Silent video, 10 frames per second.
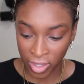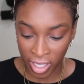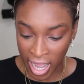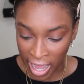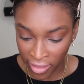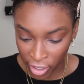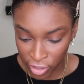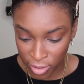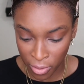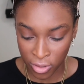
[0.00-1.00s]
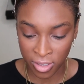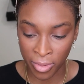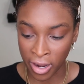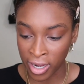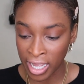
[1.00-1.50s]
the guy that you're supposed to
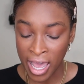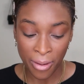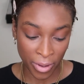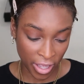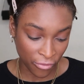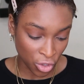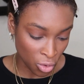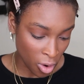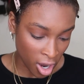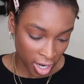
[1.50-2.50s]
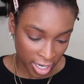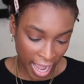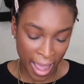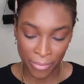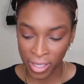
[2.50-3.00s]
marry, but if you are
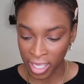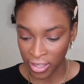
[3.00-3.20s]
unhappy,